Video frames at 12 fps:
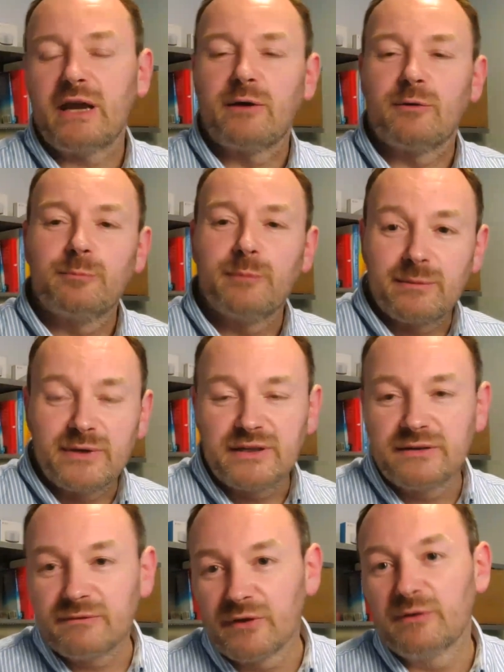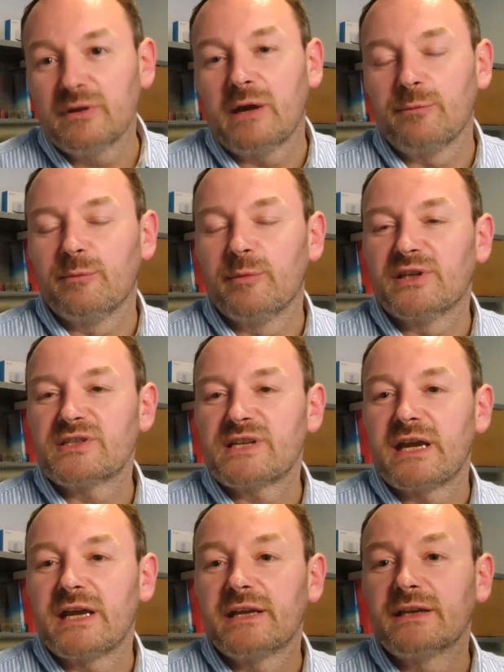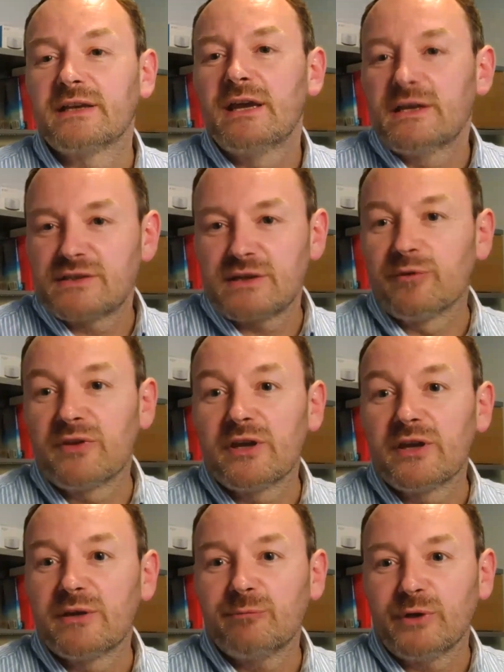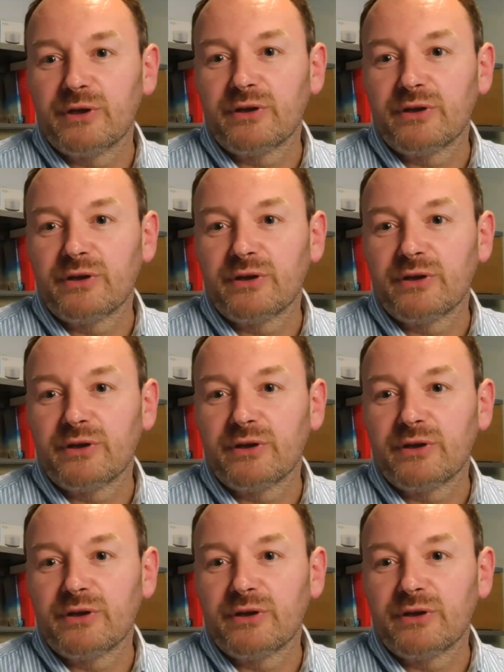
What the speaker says: help them understand some of the